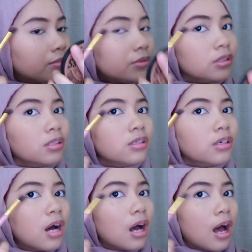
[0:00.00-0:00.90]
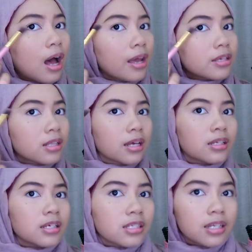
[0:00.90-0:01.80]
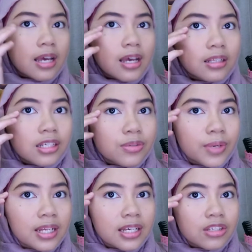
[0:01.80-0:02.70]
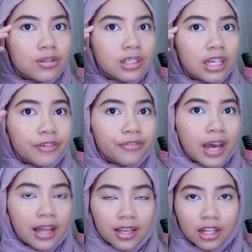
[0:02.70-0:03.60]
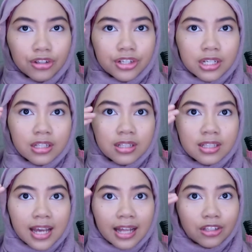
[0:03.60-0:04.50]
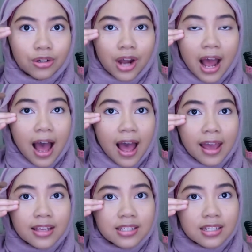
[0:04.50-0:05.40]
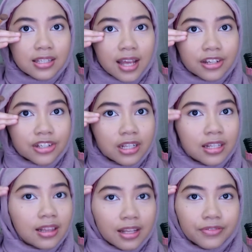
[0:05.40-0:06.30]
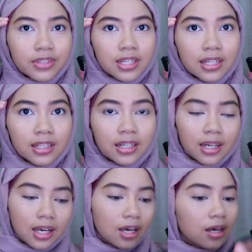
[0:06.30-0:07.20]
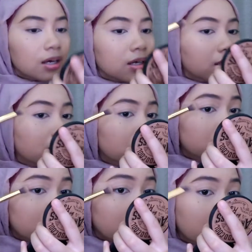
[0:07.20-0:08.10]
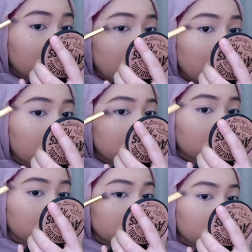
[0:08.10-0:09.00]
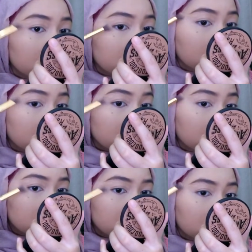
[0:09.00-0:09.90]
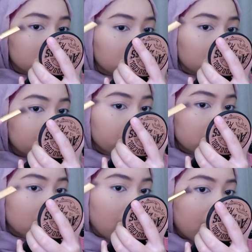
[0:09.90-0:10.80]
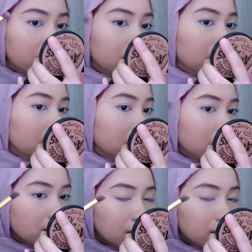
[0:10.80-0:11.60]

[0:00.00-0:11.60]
pull your eyes like this. This one is to give an illusion that your eyes is actually lifted, like that. Just do it lightly